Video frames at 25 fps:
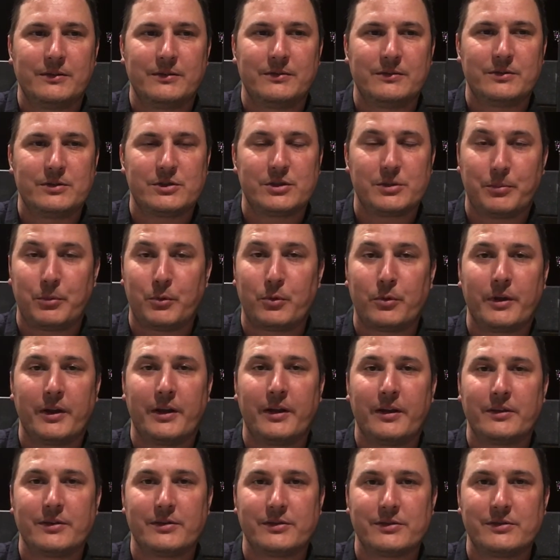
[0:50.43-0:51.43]
supporting
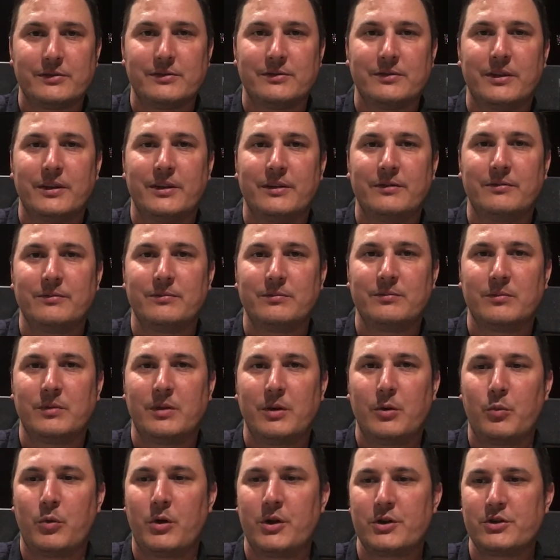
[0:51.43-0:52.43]
us and
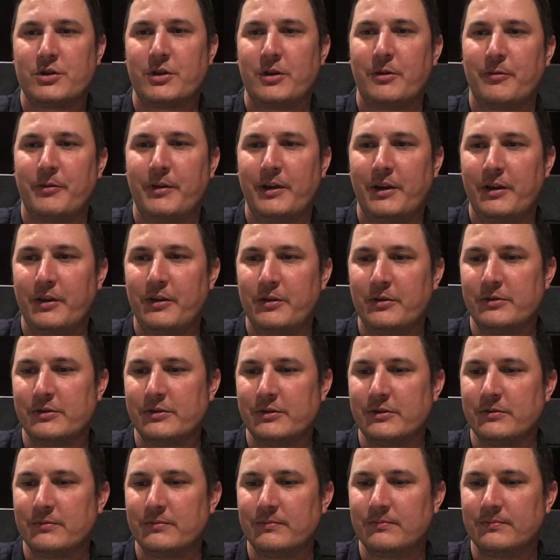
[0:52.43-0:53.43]
watching our videos
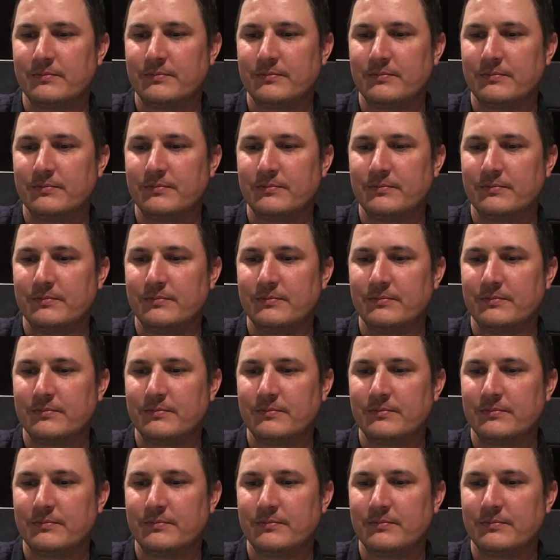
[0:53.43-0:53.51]
and